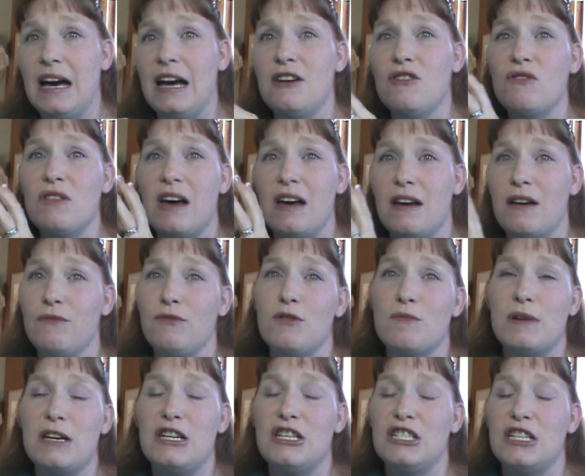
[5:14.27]
I know that
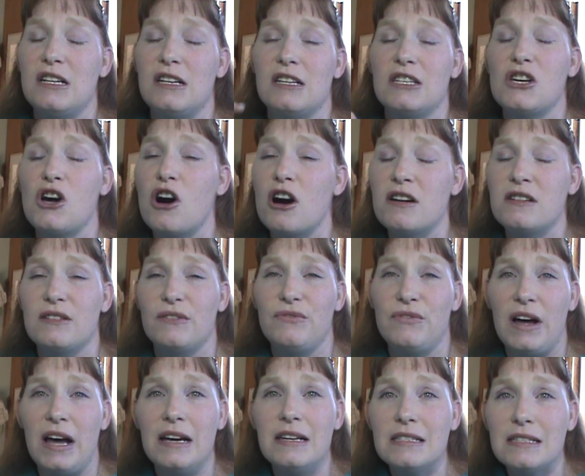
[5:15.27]
information is hard to
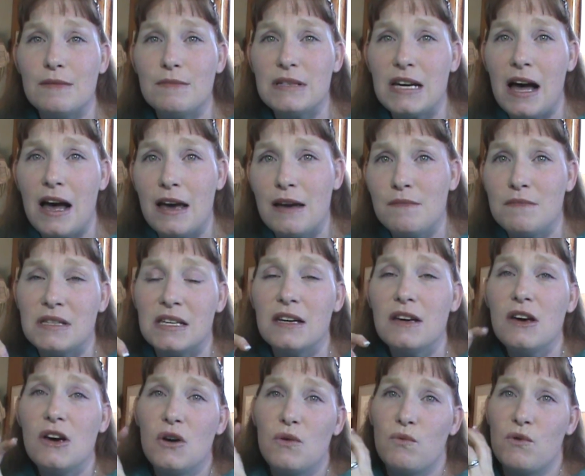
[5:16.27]
find sometimes
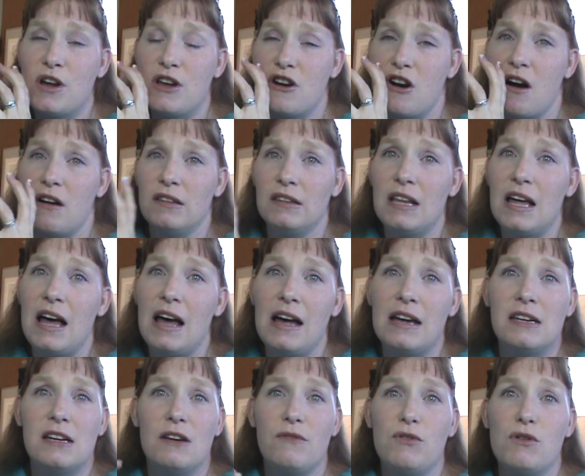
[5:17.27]
when you're
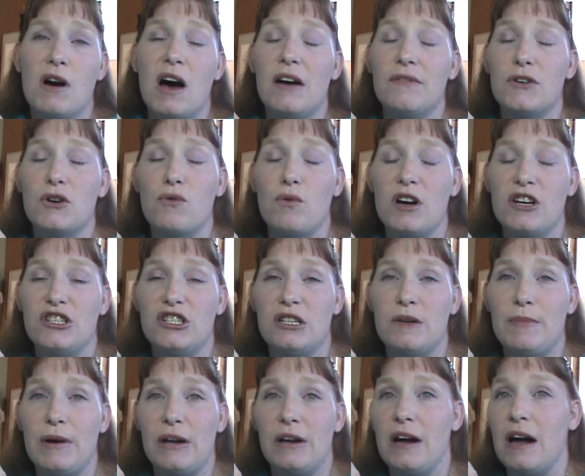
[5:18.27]
online, and if you have a question
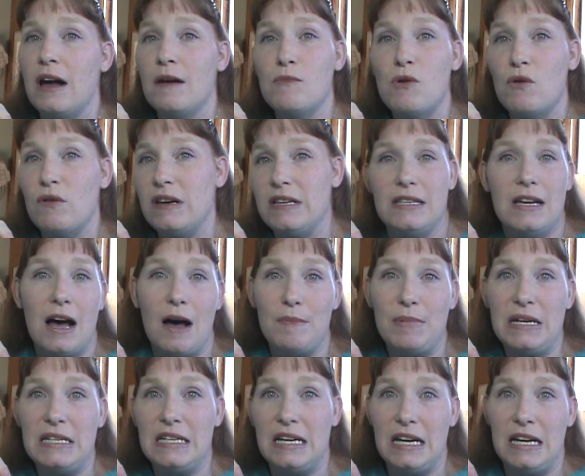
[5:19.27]
about it, I'm always
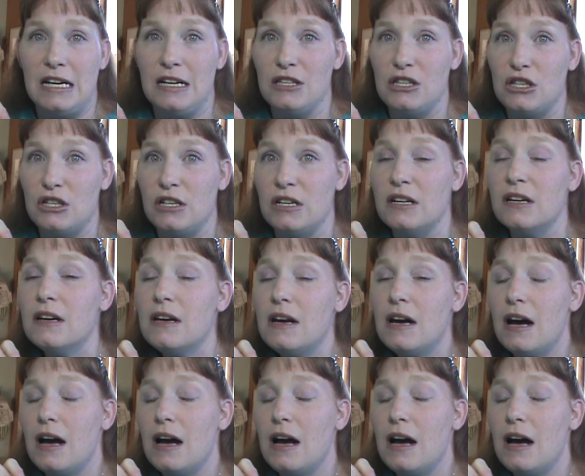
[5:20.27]
happy to answer.